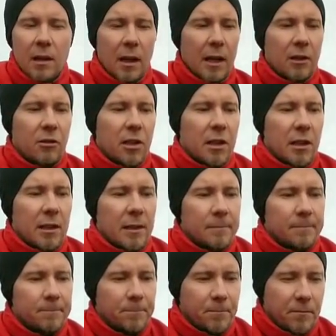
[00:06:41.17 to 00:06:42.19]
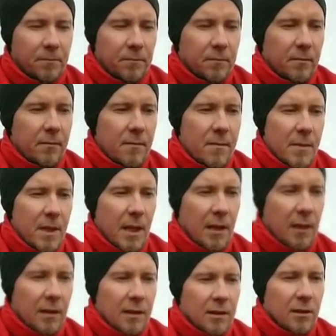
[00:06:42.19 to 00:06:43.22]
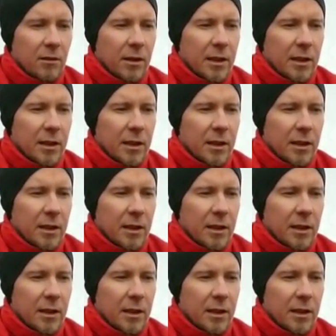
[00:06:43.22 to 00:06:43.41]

accurately. So